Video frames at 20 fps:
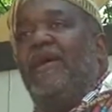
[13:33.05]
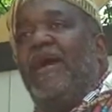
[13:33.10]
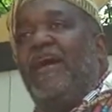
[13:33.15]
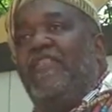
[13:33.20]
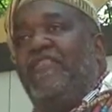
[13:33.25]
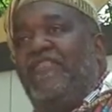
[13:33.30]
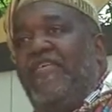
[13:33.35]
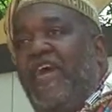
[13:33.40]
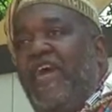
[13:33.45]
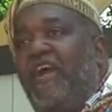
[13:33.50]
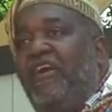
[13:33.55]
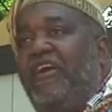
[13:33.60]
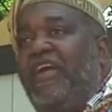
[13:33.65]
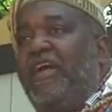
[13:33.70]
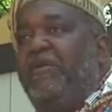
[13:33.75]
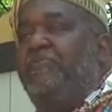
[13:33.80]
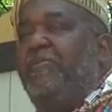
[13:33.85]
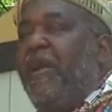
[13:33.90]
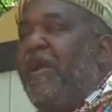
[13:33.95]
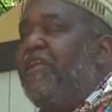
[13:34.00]
and there
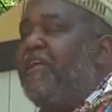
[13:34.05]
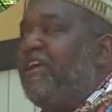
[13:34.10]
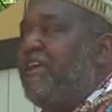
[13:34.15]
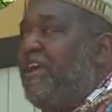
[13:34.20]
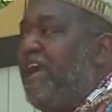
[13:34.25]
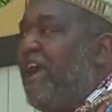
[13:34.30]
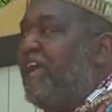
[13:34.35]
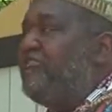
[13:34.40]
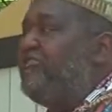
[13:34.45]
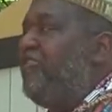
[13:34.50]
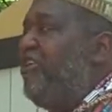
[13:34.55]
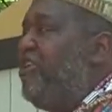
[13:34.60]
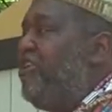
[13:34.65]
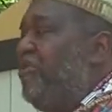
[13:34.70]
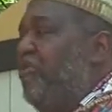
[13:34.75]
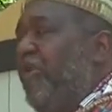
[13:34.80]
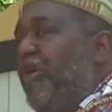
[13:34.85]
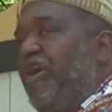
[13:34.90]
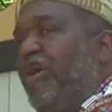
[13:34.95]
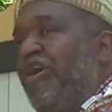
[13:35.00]
he painted cats on
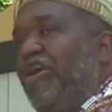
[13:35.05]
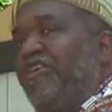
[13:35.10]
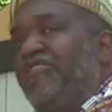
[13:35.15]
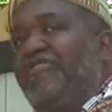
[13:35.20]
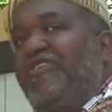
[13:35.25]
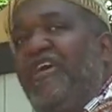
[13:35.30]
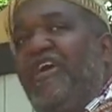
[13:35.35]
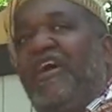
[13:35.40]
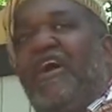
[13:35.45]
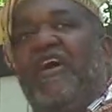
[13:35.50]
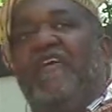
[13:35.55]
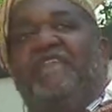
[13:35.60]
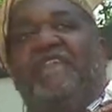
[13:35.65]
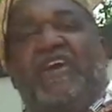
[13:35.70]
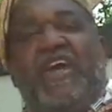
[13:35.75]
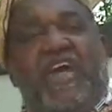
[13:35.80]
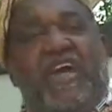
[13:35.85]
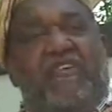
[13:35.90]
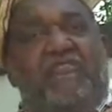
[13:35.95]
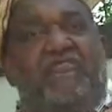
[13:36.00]
the walls
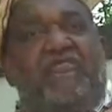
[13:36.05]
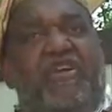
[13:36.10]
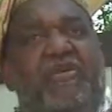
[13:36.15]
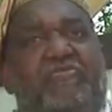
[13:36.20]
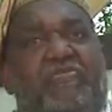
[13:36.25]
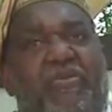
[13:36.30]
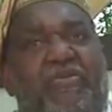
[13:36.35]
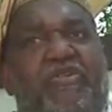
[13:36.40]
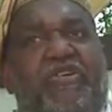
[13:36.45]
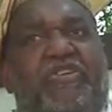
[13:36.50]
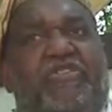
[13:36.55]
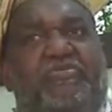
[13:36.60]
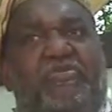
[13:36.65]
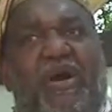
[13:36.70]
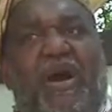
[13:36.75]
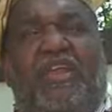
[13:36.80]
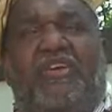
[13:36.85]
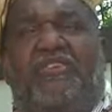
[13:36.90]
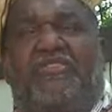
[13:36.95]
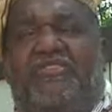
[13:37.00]
of every Buddhist
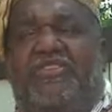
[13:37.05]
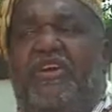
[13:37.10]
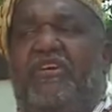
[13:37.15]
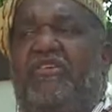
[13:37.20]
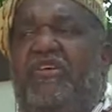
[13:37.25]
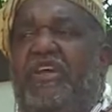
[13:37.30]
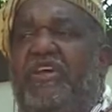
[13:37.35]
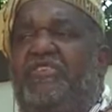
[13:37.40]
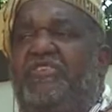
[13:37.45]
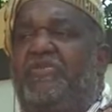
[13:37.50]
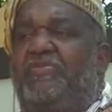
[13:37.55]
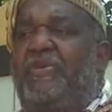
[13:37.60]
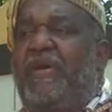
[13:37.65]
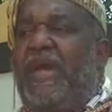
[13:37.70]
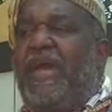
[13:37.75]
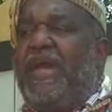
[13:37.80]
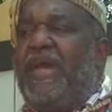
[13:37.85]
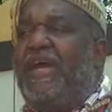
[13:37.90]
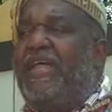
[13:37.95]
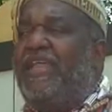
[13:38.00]
monastery in
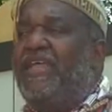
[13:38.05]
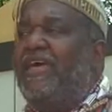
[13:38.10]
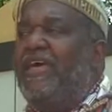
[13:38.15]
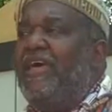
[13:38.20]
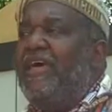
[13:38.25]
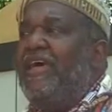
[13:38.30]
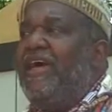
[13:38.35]
Japan,